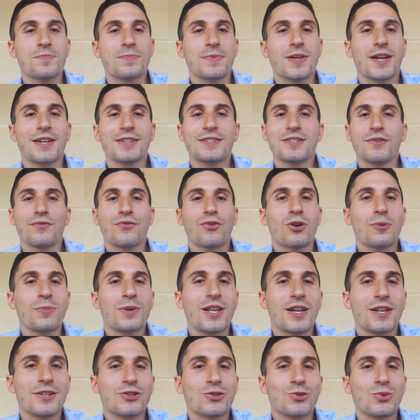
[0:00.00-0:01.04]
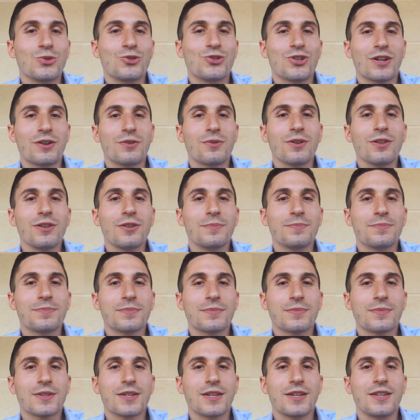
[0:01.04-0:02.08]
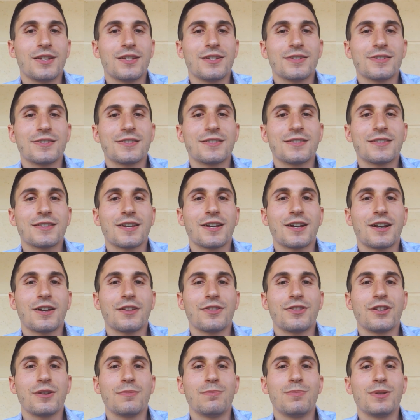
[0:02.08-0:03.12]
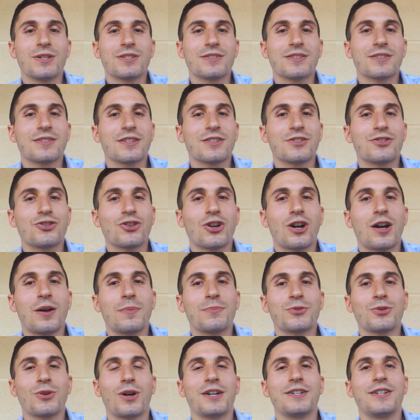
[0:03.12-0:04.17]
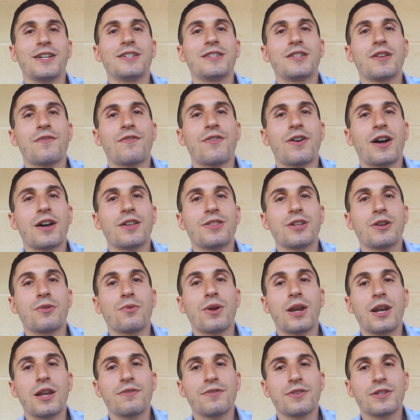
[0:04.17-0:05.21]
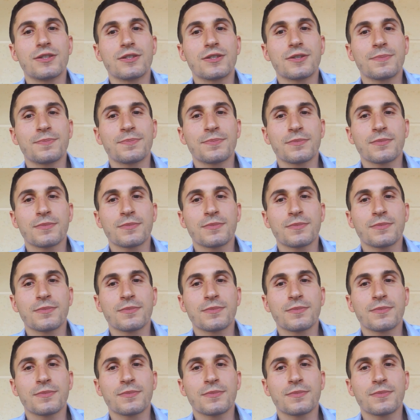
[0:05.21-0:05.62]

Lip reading: As the formula is too general, it is the business's job to identify the relevant